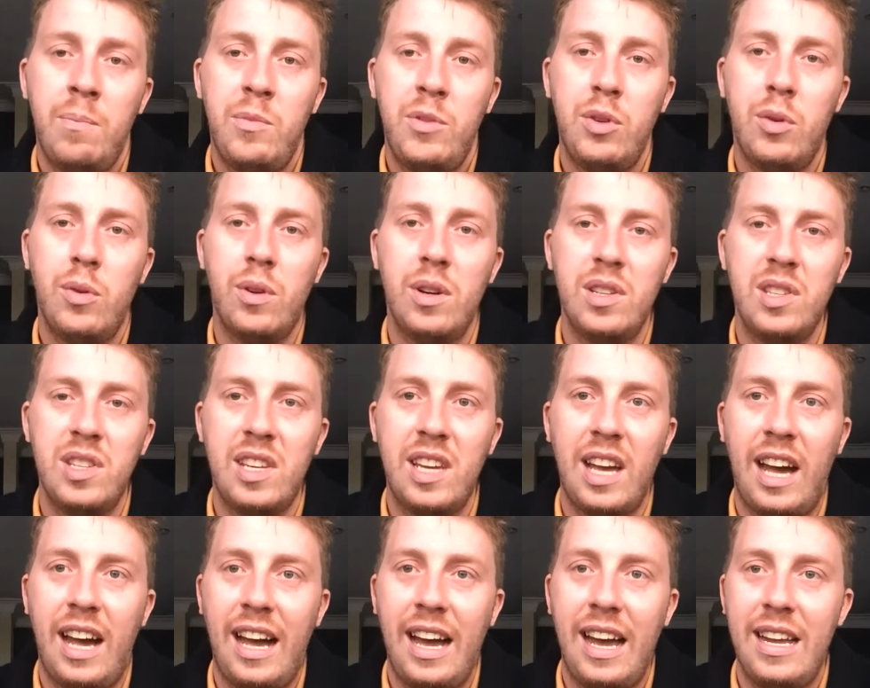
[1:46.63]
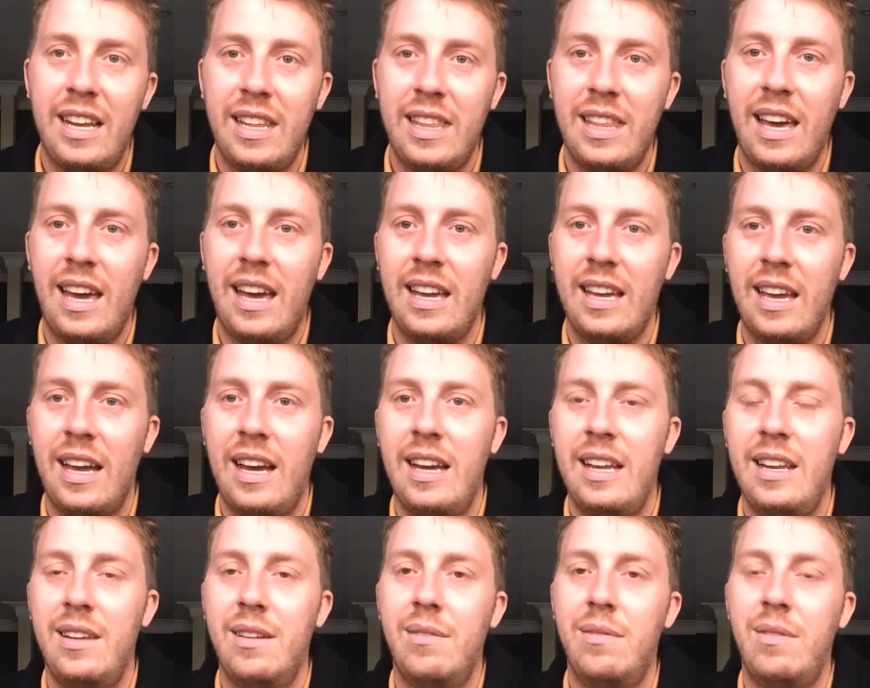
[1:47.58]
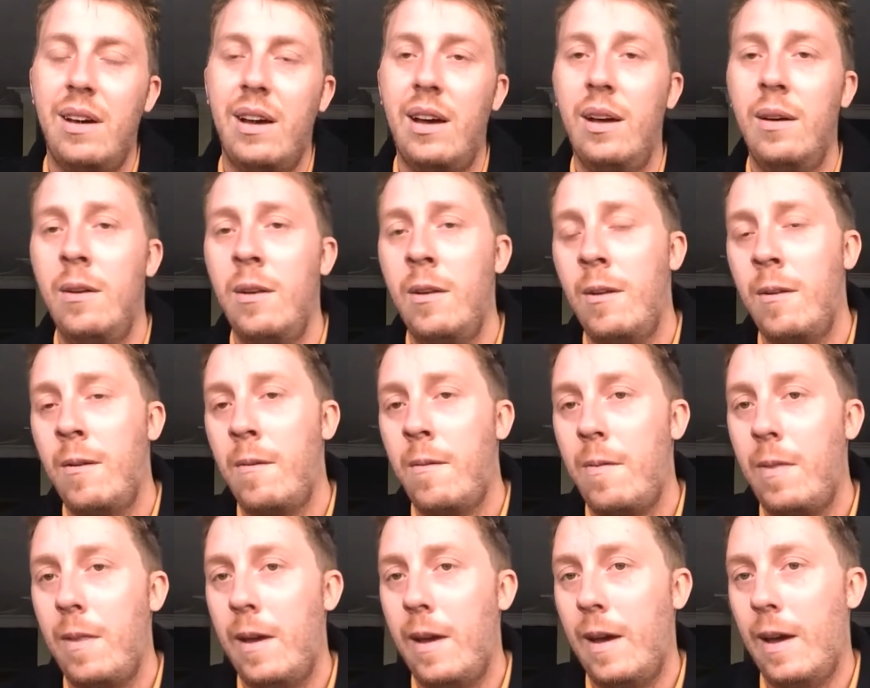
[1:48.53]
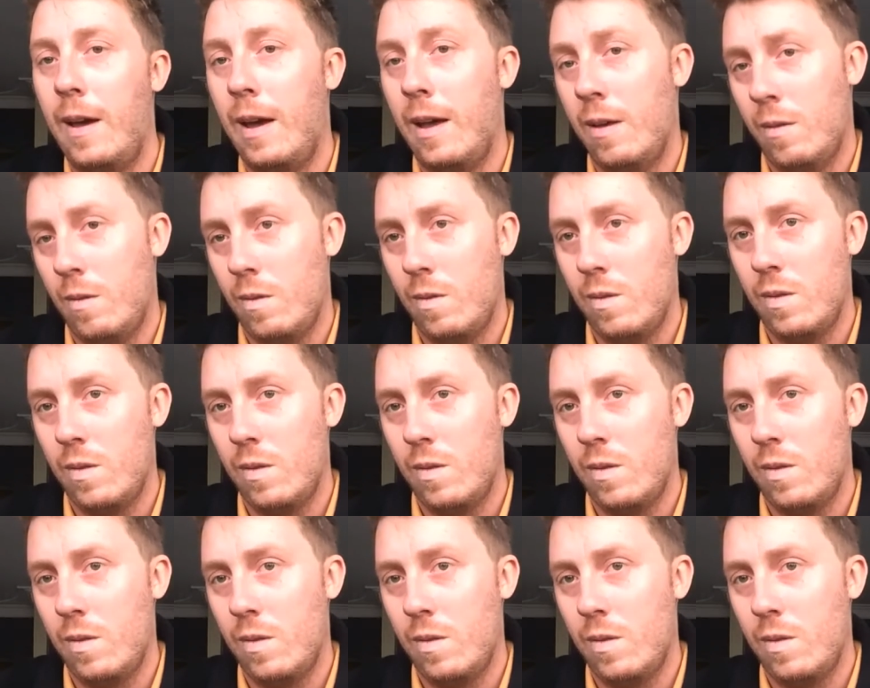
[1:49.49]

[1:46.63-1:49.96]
tourist guide that kind of